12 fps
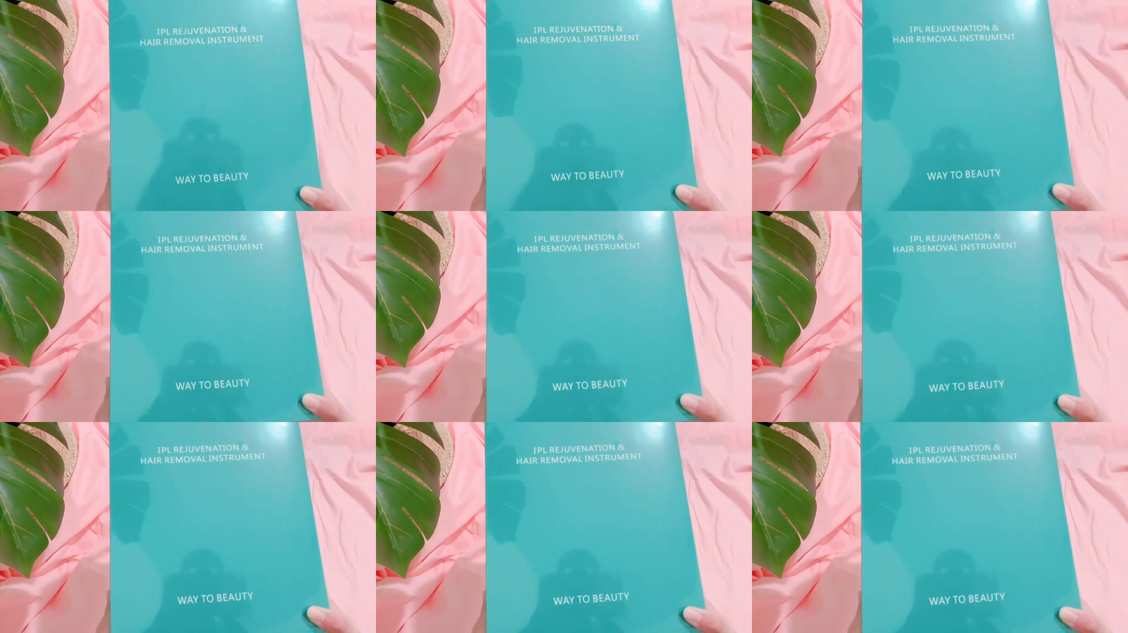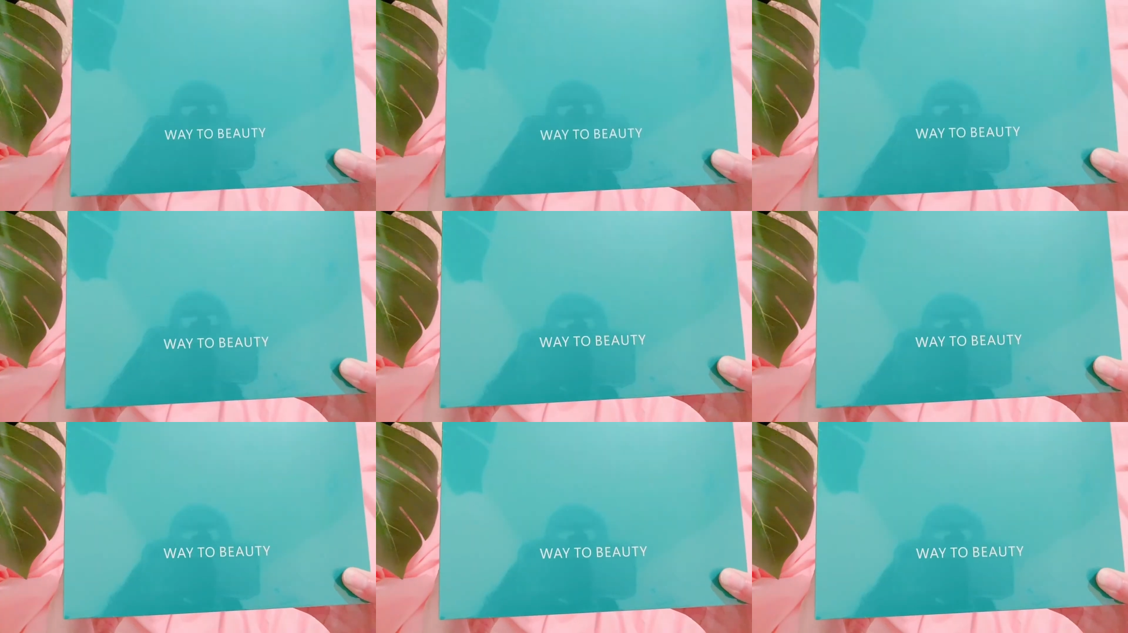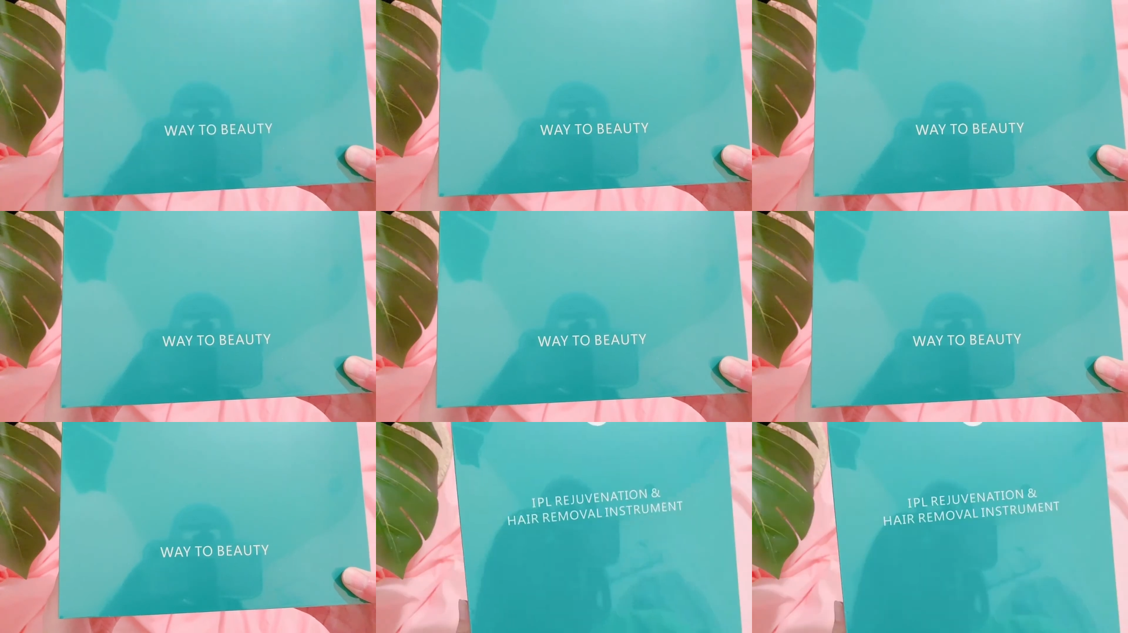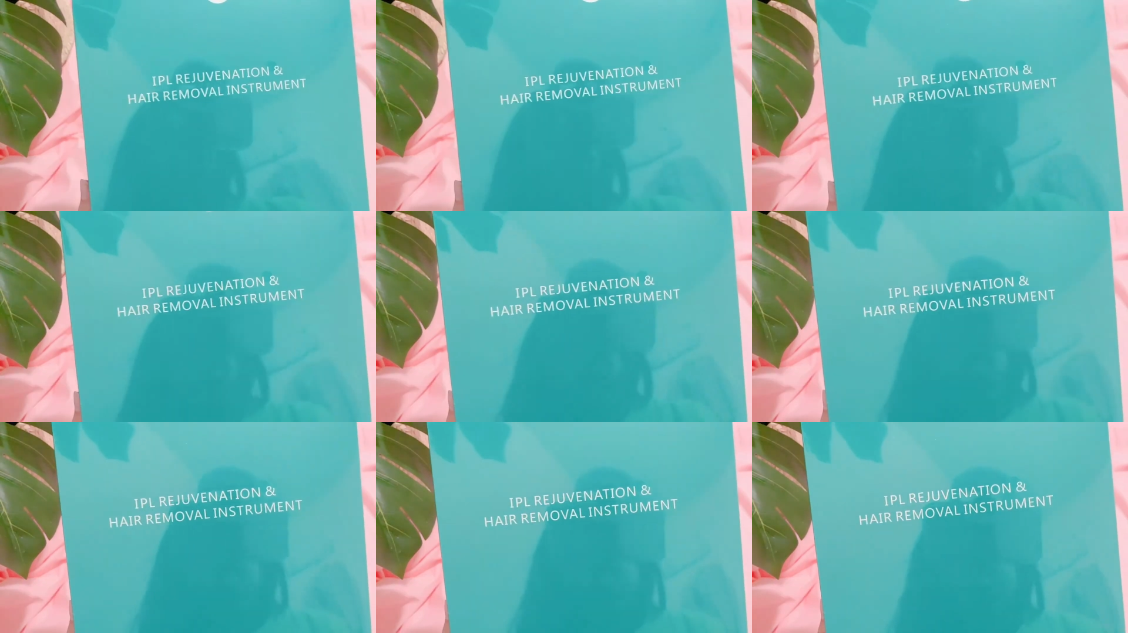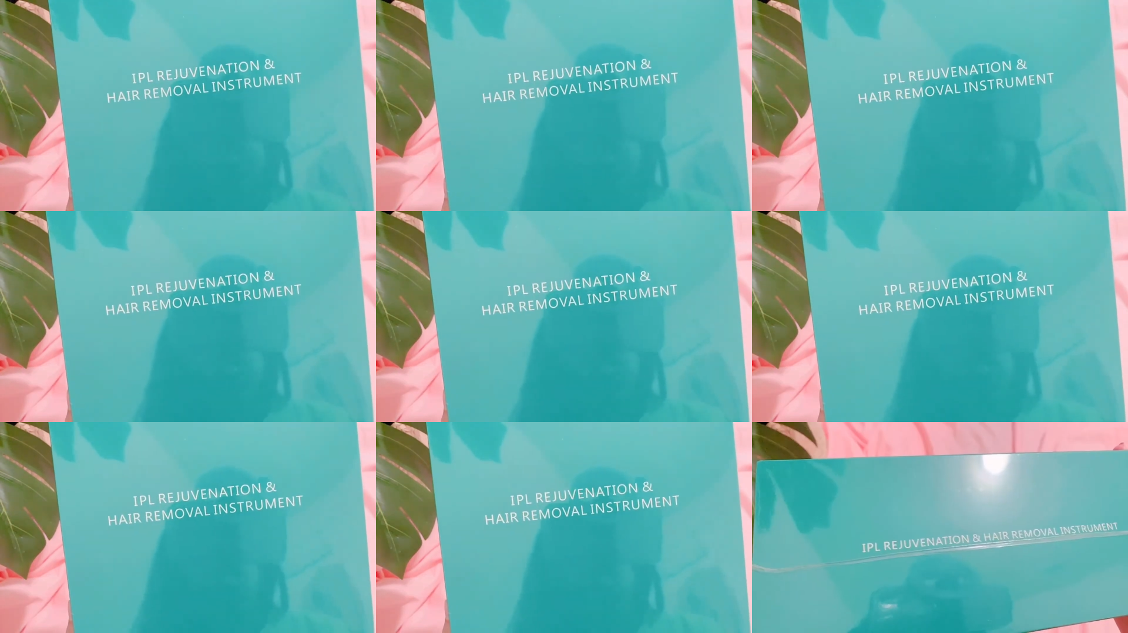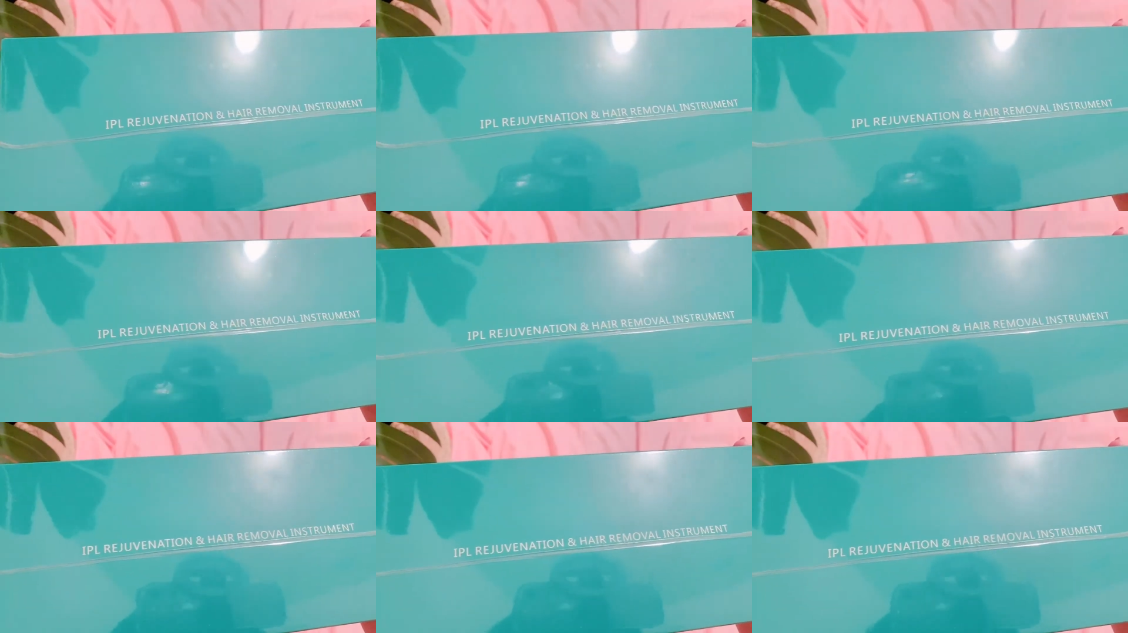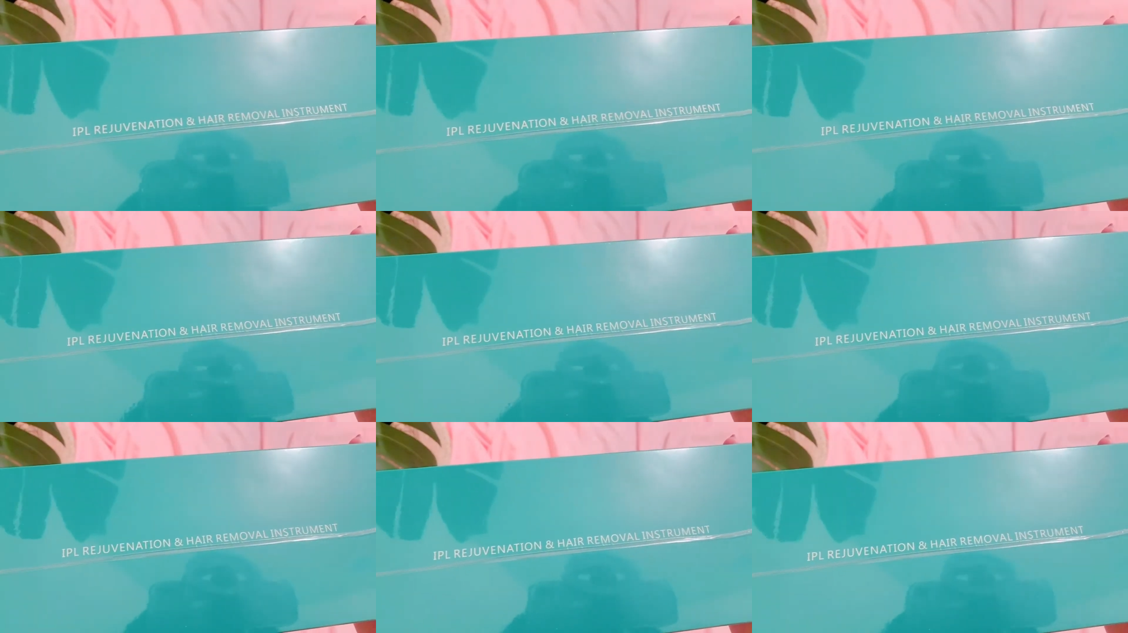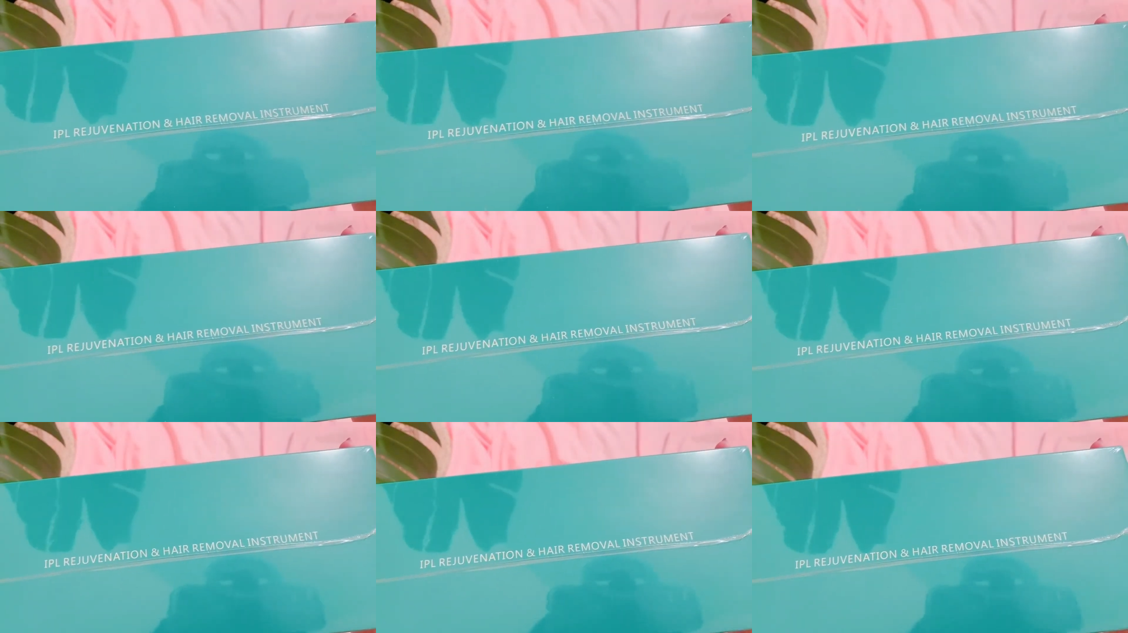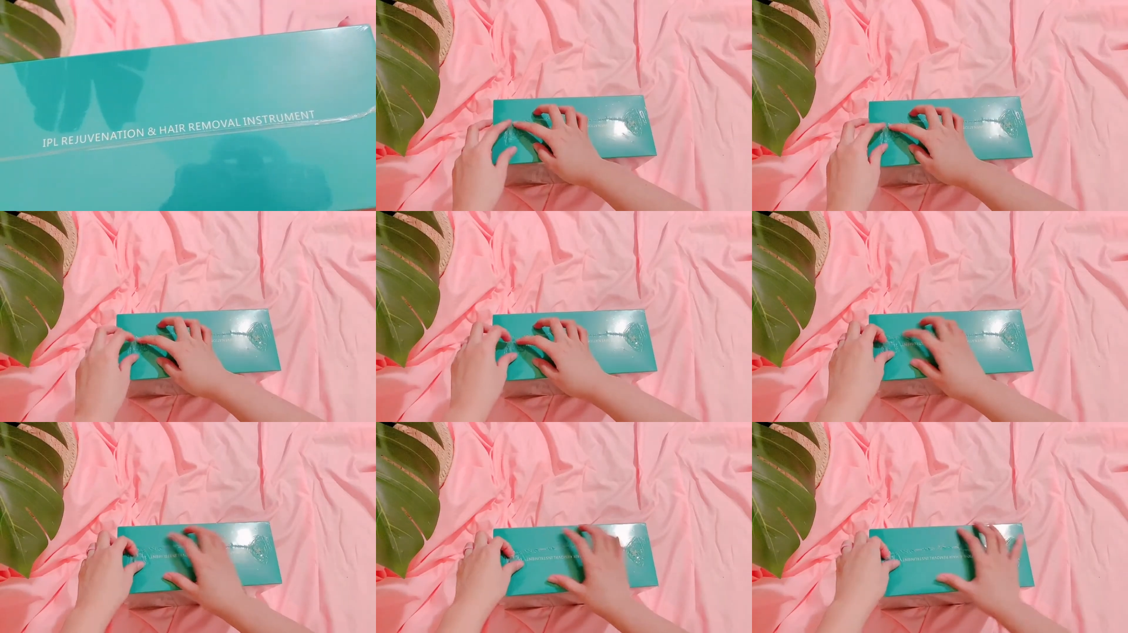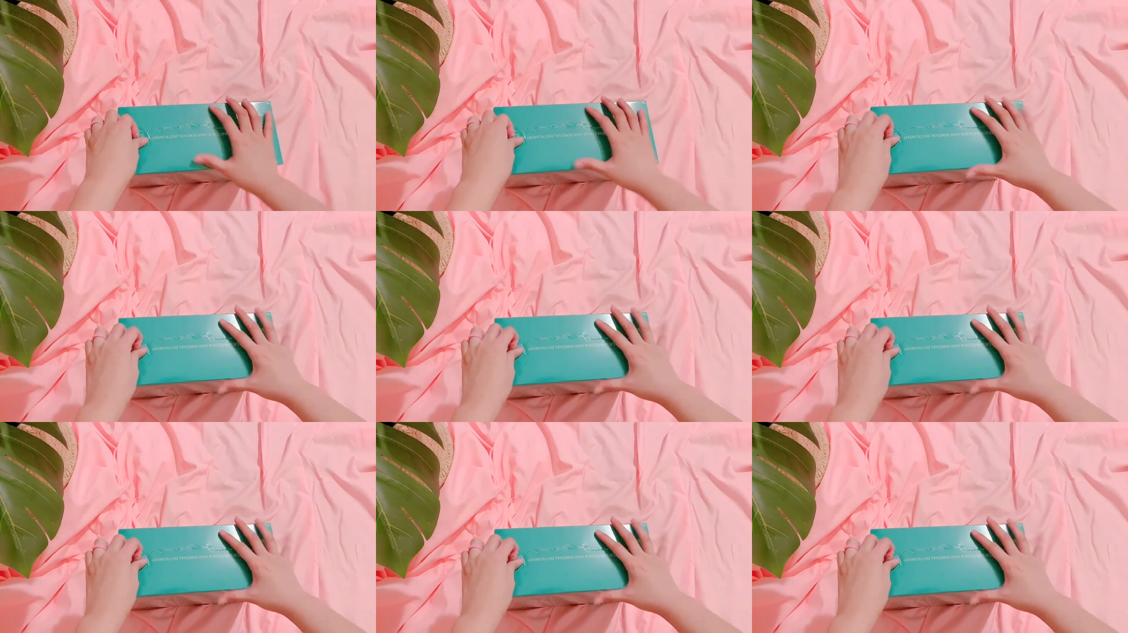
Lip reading: (no speaker visible)